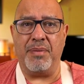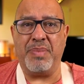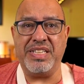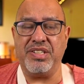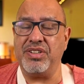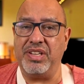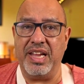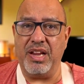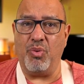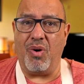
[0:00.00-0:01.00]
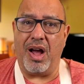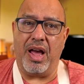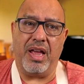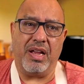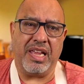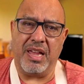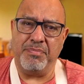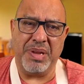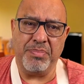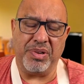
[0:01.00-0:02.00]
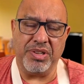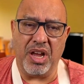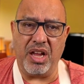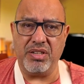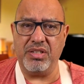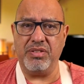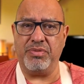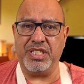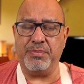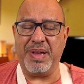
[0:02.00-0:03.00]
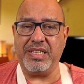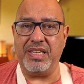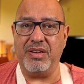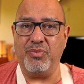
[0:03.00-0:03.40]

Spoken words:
bicycle lane, why can people not respect it?